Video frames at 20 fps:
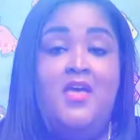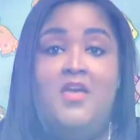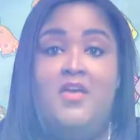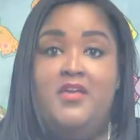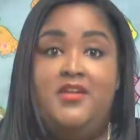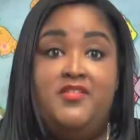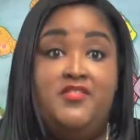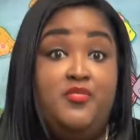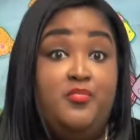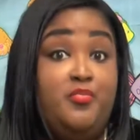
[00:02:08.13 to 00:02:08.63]

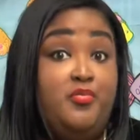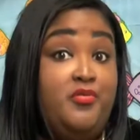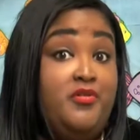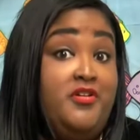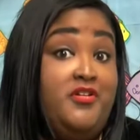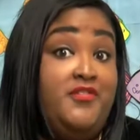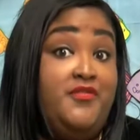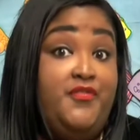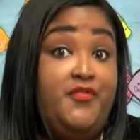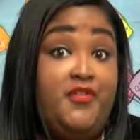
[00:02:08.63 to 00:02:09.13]
It is
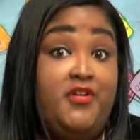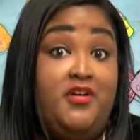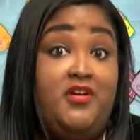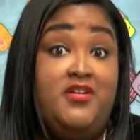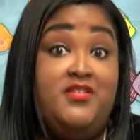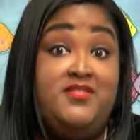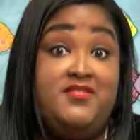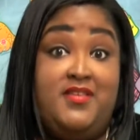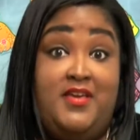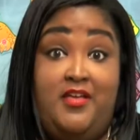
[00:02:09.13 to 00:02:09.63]
important for
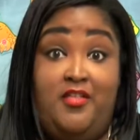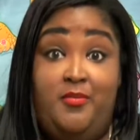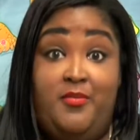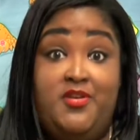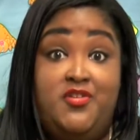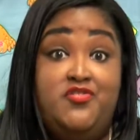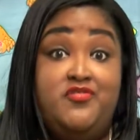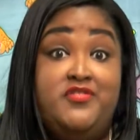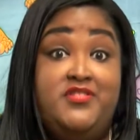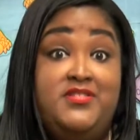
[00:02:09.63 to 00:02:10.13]
us
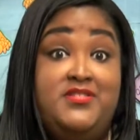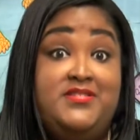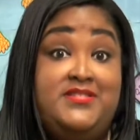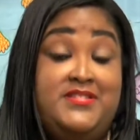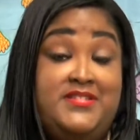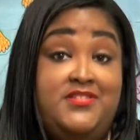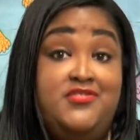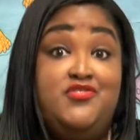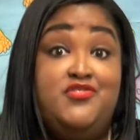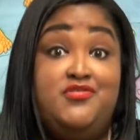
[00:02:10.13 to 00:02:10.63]
elementary
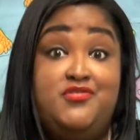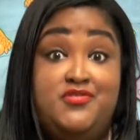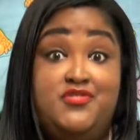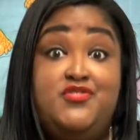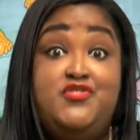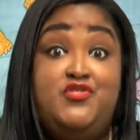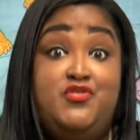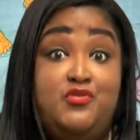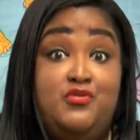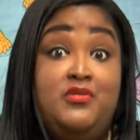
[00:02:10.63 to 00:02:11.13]
teachers
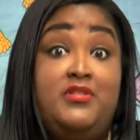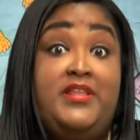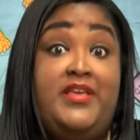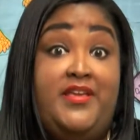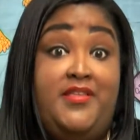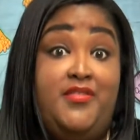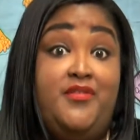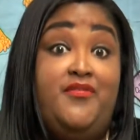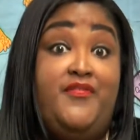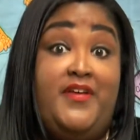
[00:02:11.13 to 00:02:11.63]
to
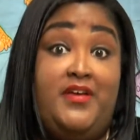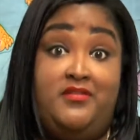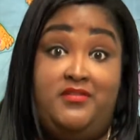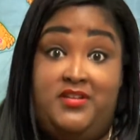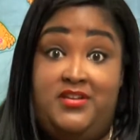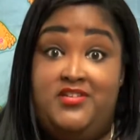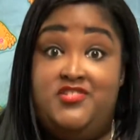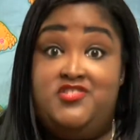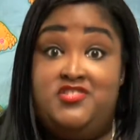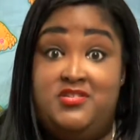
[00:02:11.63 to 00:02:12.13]
lay the
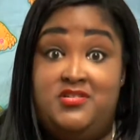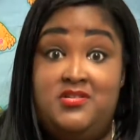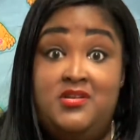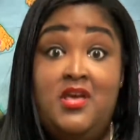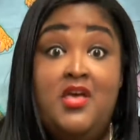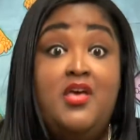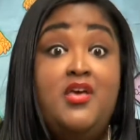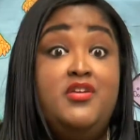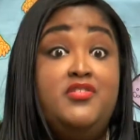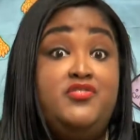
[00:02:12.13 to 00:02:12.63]
foundation
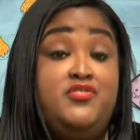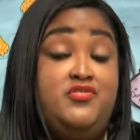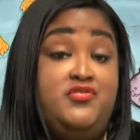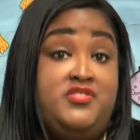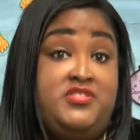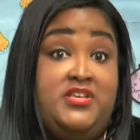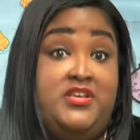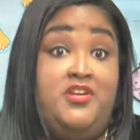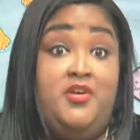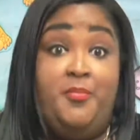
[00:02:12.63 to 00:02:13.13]
to
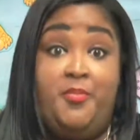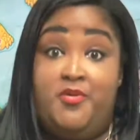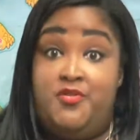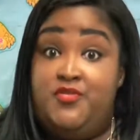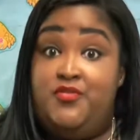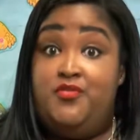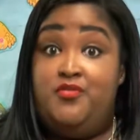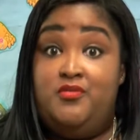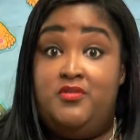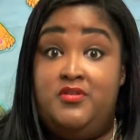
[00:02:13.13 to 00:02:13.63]
set up our
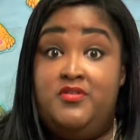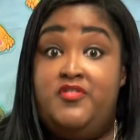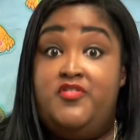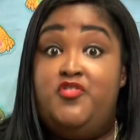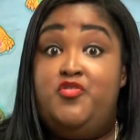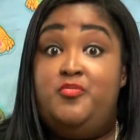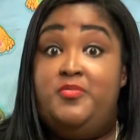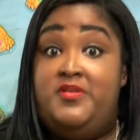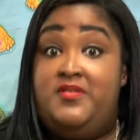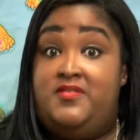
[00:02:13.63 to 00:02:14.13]

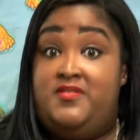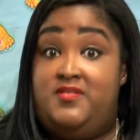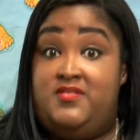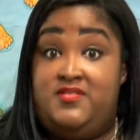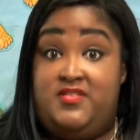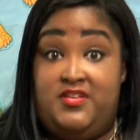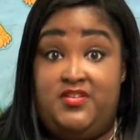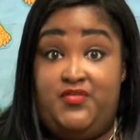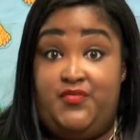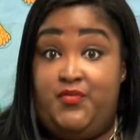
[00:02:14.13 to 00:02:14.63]
students to be
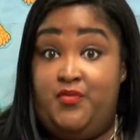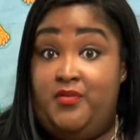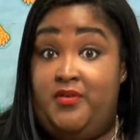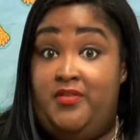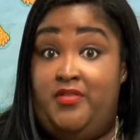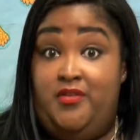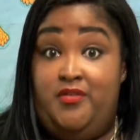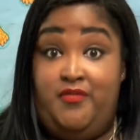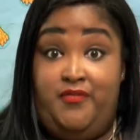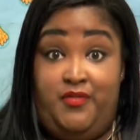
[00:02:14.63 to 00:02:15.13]
successful
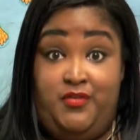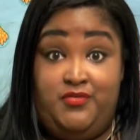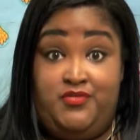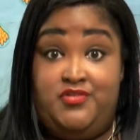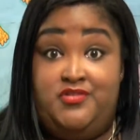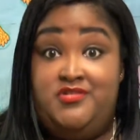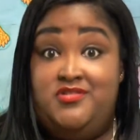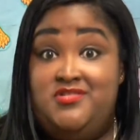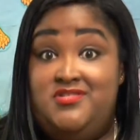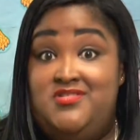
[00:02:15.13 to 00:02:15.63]
in their
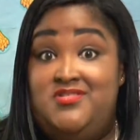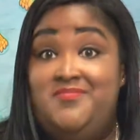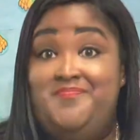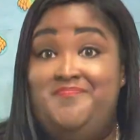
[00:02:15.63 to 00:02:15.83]
futures.